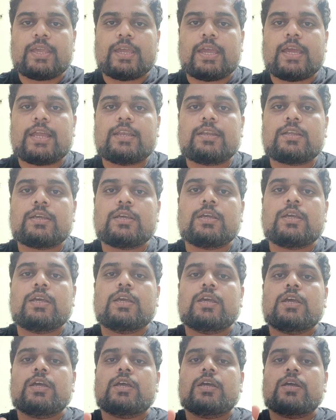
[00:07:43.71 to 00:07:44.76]
And
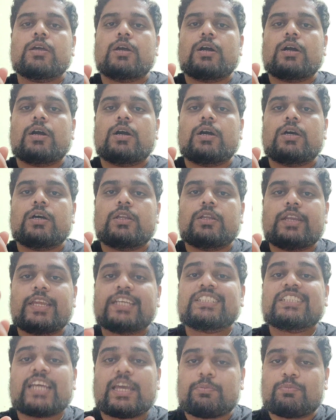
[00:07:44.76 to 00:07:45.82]
uh,
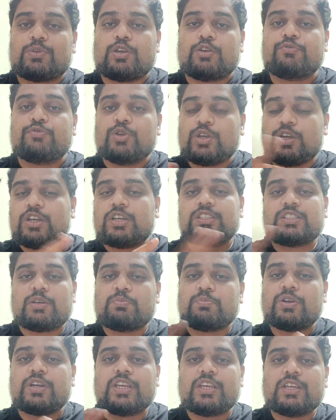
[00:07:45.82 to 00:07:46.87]
next time, if you hear
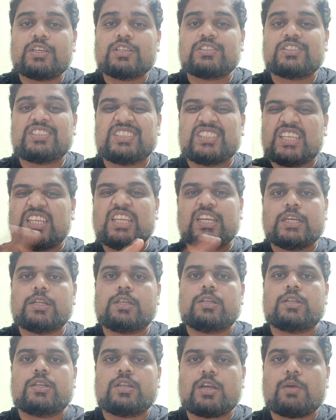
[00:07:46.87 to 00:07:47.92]
somebody
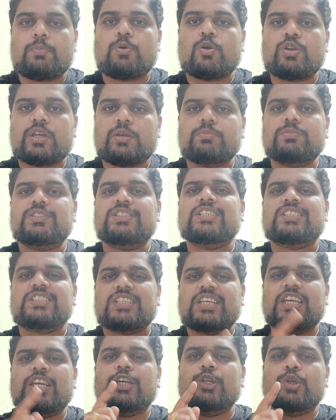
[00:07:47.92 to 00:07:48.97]
cynical about them,
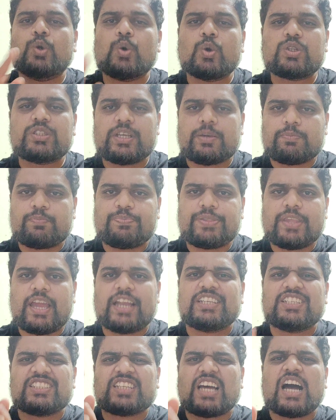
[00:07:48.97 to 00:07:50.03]
just ignore them
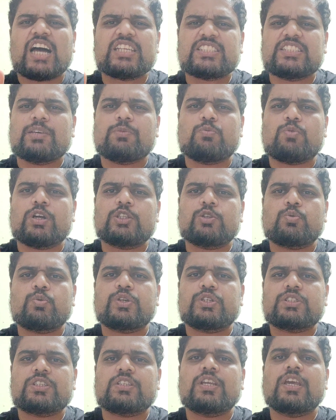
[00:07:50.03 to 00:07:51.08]
and just ask them one
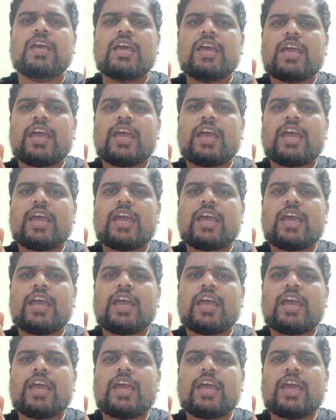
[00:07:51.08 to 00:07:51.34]
question.